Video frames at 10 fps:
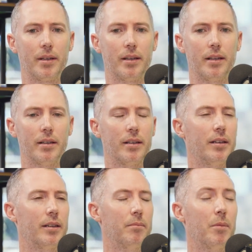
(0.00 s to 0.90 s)

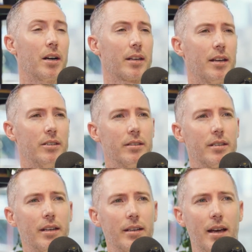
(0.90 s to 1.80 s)
the Mark
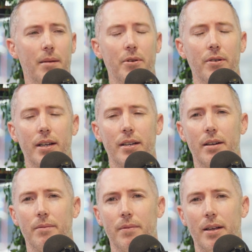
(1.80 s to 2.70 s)
agency in Canberra right
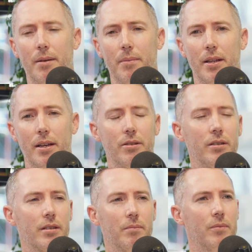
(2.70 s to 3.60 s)
now, and they're
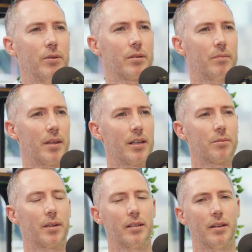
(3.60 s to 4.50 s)
doing some awesome things
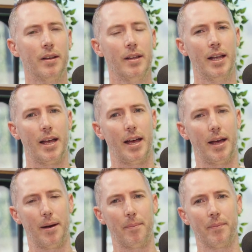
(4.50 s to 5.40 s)
with it.
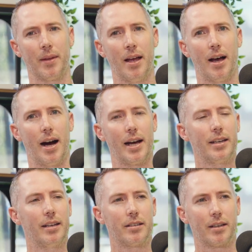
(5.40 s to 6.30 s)
I
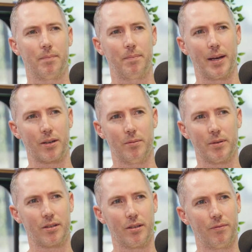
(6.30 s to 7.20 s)
needed to get back
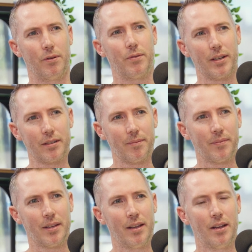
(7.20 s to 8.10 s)
almost to the forefront
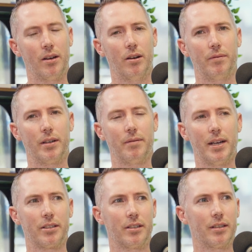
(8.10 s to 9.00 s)
of
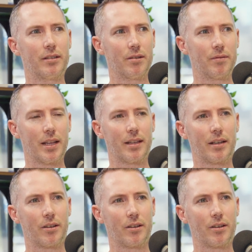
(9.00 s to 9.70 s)
innovation and sort of get that